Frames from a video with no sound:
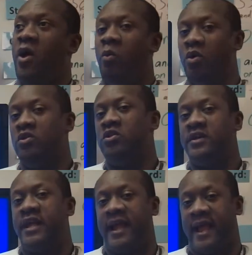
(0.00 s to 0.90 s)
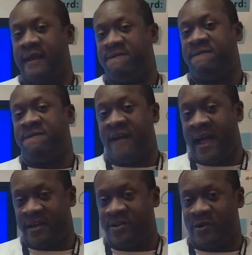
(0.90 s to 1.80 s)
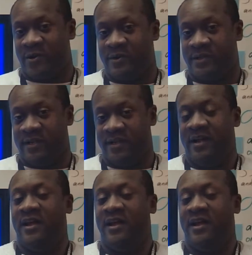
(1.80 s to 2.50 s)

We're looking at factors